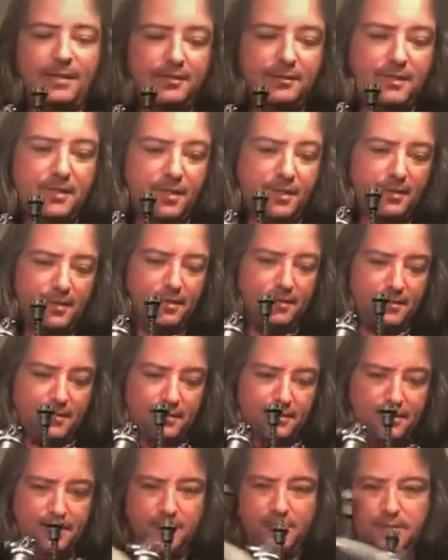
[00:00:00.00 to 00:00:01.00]
Get the tires
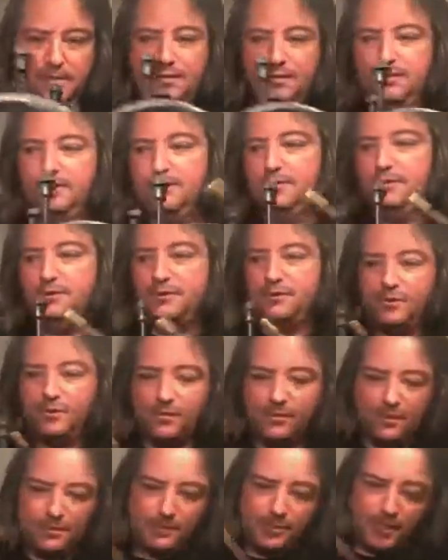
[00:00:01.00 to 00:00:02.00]
on, and I'll
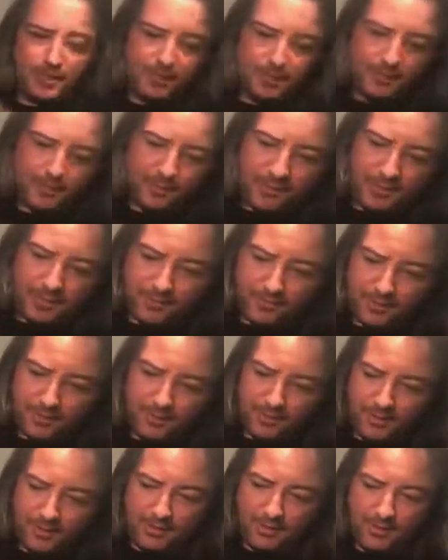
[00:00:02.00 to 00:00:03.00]
show you what I'm
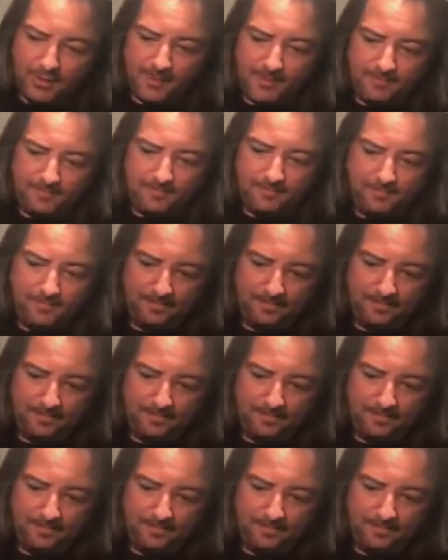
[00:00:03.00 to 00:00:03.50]
talking about with